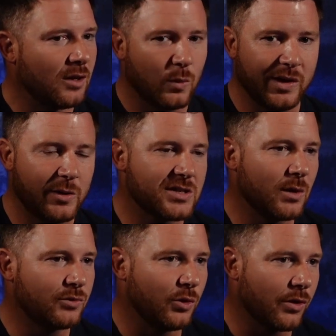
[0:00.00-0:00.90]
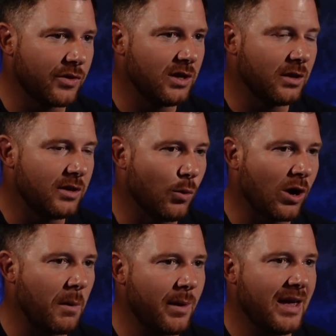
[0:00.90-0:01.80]
why not sell 2 or 3 and you walk
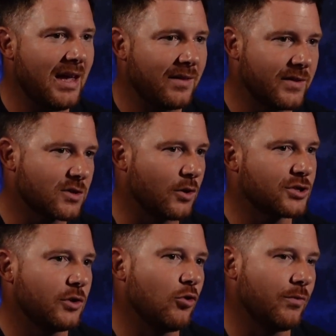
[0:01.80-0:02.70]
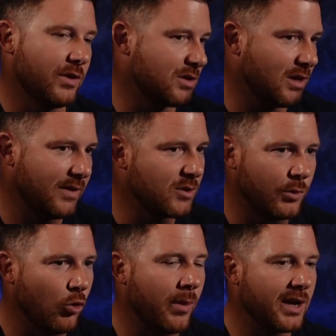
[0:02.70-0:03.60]
away with 8 that's left you with
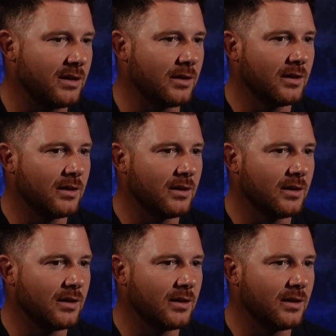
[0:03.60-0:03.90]
no money in the...